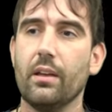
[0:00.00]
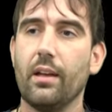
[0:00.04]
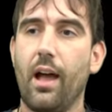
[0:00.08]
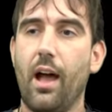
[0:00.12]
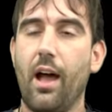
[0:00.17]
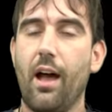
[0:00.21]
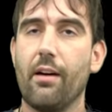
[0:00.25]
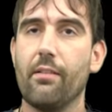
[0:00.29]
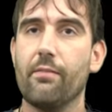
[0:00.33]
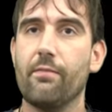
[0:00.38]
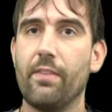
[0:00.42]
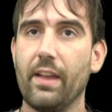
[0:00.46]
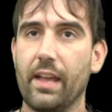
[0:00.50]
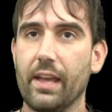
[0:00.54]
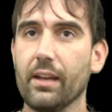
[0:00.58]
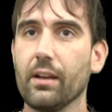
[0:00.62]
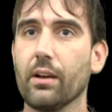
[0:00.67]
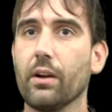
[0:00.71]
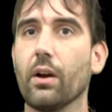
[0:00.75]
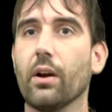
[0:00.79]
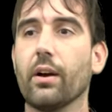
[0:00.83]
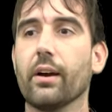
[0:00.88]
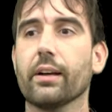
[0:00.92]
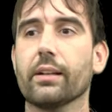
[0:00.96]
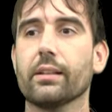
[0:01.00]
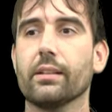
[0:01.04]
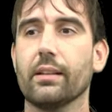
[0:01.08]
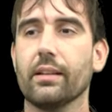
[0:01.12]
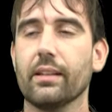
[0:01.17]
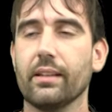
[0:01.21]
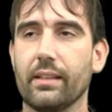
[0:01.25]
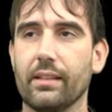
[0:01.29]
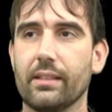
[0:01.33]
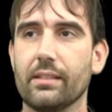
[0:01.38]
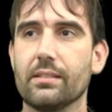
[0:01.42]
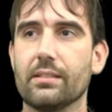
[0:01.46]
Uh, Vanguard
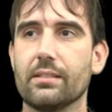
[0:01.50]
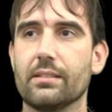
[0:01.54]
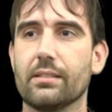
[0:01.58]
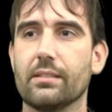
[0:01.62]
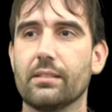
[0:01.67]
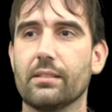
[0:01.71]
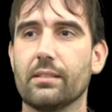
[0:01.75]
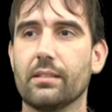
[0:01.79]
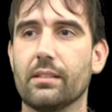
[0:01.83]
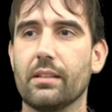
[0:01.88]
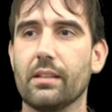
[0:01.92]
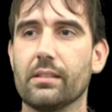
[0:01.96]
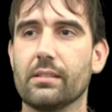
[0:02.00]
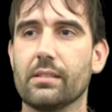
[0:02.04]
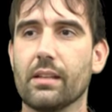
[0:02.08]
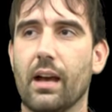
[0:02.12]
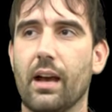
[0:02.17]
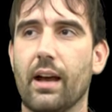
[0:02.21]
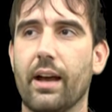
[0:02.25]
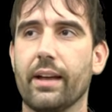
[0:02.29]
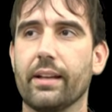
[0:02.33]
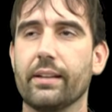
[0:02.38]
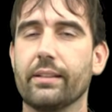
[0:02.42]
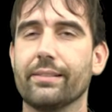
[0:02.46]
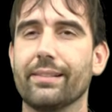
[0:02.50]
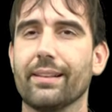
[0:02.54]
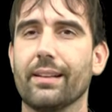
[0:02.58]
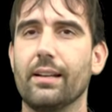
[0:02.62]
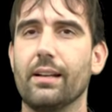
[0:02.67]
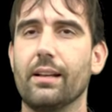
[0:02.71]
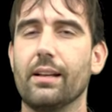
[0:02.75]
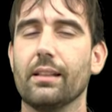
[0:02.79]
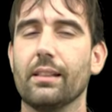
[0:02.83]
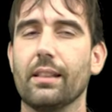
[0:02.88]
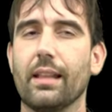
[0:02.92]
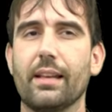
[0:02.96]
is designed
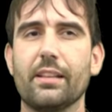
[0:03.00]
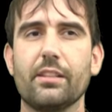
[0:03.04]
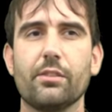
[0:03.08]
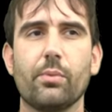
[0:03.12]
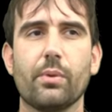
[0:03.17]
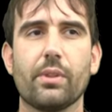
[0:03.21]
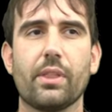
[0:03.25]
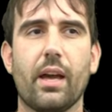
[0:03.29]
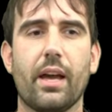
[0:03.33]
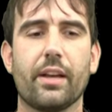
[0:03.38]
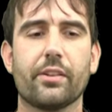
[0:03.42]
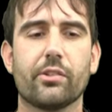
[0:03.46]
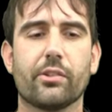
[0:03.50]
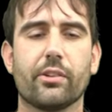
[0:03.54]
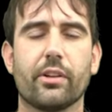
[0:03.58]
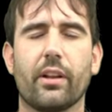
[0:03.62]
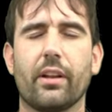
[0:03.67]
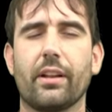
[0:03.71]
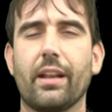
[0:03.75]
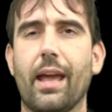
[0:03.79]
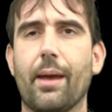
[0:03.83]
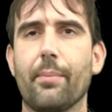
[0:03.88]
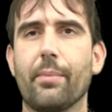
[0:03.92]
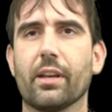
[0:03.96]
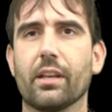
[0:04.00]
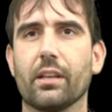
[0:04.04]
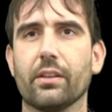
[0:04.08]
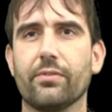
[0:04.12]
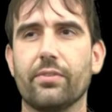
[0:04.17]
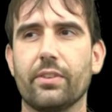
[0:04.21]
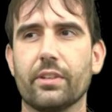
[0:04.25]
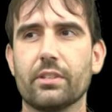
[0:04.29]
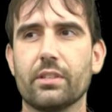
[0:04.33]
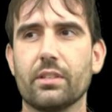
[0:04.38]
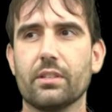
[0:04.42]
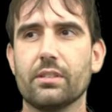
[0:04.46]
less with hydrodynamic
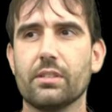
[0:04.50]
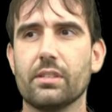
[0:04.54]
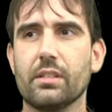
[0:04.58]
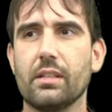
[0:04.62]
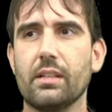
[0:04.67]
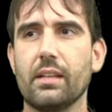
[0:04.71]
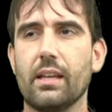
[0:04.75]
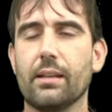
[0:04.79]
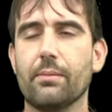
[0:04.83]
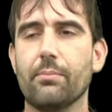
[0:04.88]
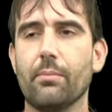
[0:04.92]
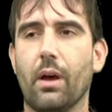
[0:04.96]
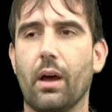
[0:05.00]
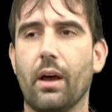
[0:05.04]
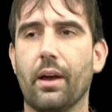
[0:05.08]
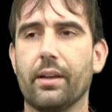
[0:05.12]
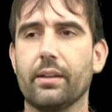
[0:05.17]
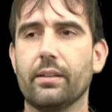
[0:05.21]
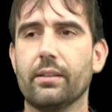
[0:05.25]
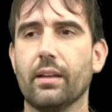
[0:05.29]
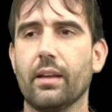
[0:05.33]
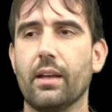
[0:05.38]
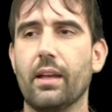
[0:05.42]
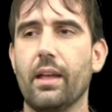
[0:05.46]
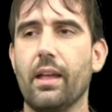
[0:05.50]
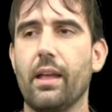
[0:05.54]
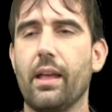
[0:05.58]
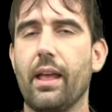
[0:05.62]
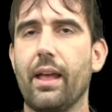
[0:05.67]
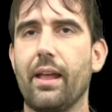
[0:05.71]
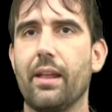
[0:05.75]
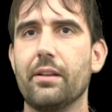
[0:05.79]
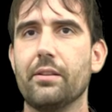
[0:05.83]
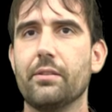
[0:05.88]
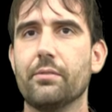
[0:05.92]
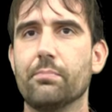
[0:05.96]
efficiency in mind
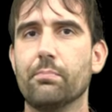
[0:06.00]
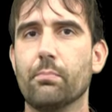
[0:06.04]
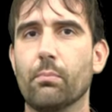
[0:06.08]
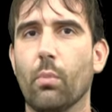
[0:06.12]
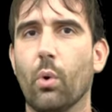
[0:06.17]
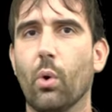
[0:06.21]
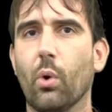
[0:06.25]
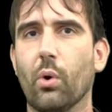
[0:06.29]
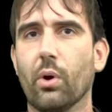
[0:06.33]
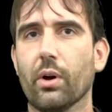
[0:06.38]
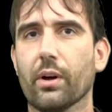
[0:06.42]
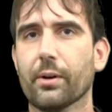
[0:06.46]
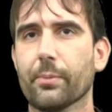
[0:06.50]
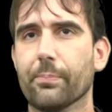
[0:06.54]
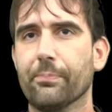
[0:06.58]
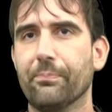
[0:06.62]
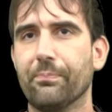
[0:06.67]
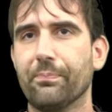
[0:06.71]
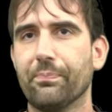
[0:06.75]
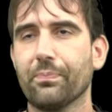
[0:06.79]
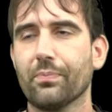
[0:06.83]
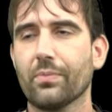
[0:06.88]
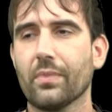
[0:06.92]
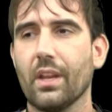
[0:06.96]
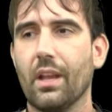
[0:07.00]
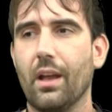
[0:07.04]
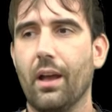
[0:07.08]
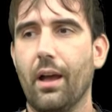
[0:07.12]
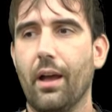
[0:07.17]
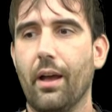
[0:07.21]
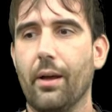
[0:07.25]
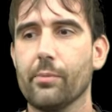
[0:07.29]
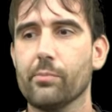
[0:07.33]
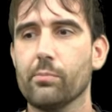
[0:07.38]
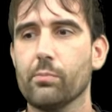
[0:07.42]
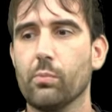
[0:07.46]
and more
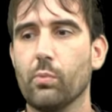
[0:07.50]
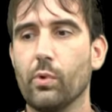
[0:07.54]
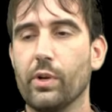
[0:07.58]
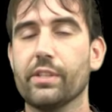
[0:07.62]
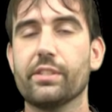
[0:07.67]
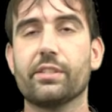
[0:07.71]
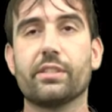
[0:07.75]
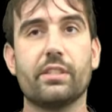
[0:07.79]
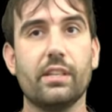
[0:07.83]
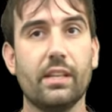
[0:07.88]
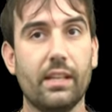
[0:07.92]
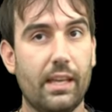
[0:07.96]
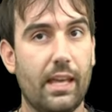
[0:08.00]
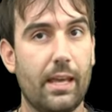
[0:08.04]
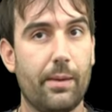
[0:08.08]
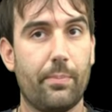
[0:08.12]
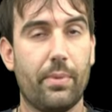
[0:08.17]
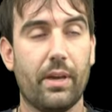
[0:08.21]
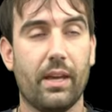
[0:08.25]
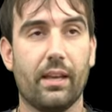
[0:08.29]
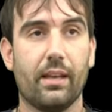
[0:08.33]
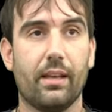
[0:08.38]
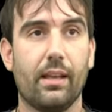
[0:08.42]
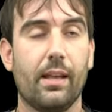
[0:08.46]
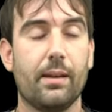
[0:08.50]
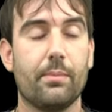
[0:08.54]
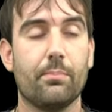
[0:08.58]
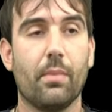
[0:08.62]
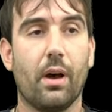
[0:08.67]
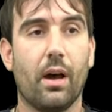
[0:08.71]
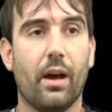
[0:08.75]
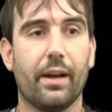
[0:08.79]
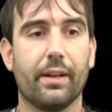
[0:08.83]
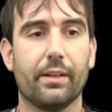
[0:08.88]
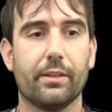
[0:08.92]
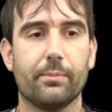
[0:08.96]
uh, with seakeeping in
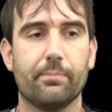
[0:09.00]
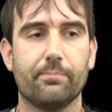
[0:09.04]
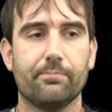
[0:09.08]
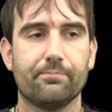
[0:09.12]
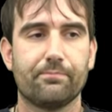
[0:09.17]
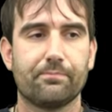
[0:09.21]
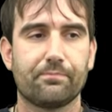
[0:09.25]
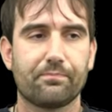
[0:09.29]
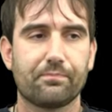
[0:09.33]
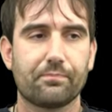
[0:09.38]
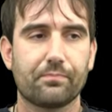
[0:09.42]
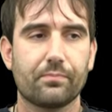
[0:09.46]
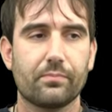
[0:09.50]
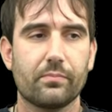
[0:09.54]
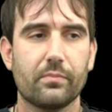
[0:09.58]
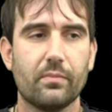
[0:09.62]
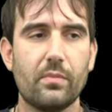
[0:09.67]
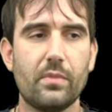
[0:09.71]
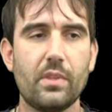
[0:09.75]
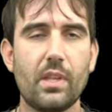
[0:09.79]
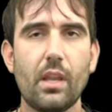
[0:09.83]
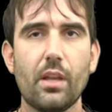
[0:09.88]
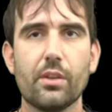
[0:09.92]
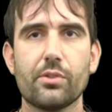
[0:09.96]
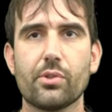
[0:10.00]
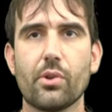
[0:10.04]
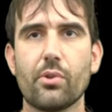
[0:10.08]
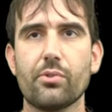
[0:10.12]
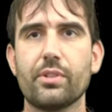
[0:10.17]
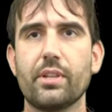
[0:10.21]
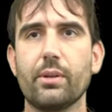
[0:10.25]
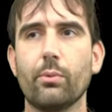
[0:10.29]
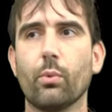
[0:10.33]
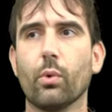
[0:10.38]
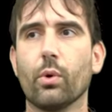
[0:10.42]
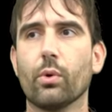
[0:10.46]
mind. So
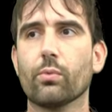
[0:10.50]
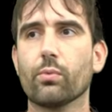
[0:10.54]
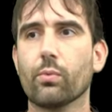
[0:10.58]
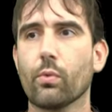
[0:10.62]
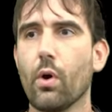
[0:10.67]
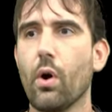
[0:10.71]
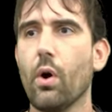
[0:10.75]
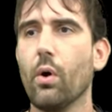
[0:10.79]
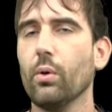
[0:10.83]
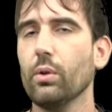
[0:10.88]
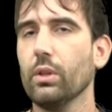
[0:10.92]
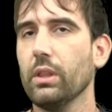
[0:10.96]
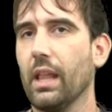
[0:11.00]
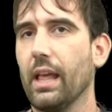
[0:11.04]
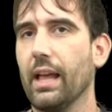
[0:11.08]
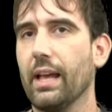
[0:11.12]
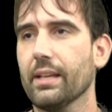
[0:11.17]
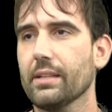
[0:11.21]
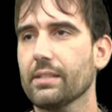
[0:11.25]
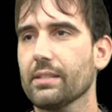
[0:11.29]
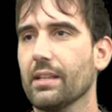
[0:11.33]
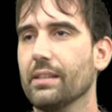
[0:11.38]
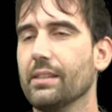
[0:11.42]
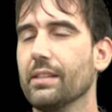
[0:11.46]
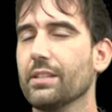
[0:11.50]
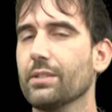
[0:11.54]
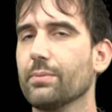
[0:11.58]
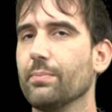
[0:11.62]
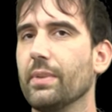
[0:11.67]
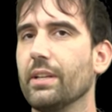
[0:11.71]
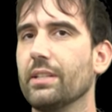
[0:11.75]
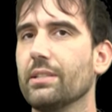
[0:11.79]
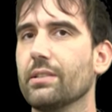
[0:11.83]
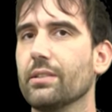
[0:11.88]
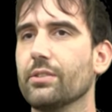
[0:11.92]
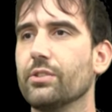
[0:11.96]
she will roll less, and this
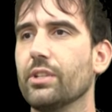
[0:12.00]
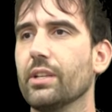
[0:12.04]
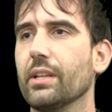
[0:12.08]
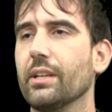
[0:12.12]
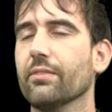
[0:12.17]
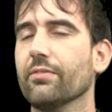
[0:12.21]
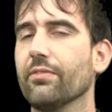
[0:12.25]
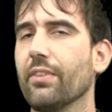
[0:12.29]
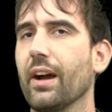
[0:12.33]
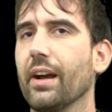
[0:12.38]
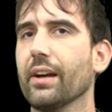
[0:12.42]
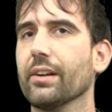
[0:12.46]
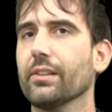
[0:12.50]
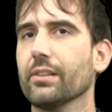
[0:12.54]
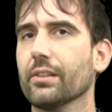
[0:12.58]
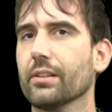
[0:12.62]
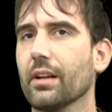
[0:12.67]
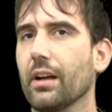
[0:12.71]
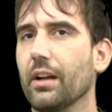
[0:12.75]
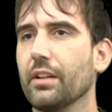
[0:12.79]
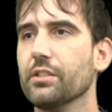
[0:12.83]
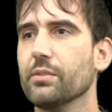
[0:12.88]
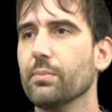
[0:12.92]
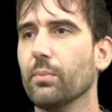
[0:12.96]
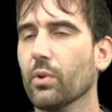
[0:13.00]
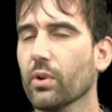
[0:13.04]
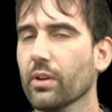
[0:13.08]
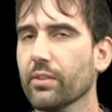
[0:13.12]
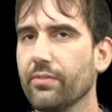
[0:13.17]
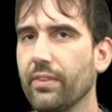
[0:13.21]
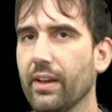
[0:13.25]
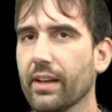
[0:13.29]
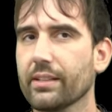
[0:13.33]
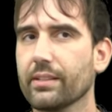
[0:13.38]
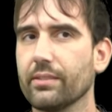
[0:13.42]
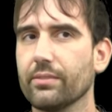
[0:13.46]
means that she can fire her guns more
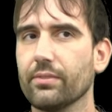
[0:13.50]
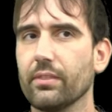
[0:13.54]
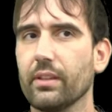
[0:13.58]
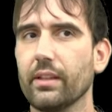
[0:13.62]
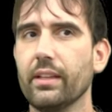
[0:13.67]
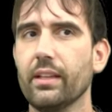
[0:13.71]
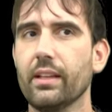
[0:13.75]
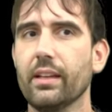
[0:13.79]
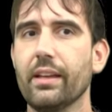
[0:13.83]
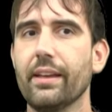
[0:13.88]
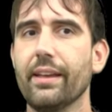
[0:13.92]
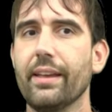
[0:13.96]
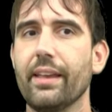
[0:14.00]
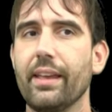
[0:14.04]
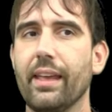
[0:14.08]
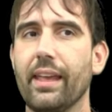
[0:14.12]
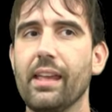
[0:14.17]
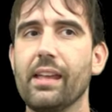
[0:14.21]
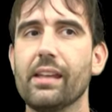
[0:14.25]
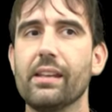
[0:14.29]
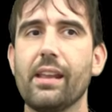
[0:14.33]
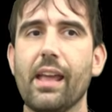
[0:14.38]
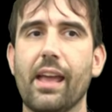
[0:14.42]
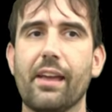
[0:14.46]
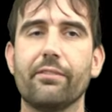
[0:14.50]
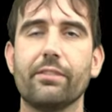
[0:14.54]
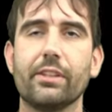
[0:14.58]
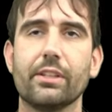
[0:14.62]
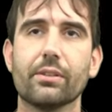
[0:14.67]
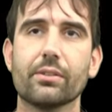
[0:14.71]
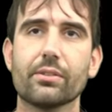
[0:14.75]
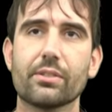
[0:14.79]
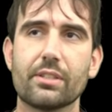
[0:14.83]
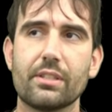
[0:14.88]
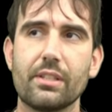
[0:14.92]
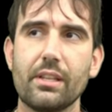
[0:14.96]
effectively in
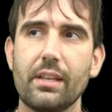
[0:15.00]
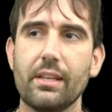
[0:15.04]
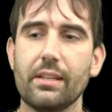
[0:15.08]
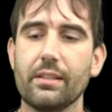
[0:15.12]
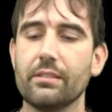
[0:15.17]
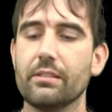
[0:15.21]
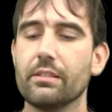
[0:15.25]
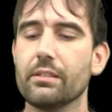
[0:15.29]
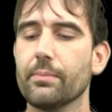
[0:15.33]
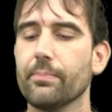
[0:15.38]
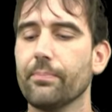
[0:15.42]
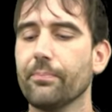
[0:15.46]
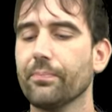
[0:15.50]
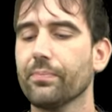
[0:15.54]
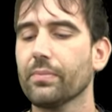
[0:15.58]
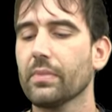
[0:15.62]
heavier seas.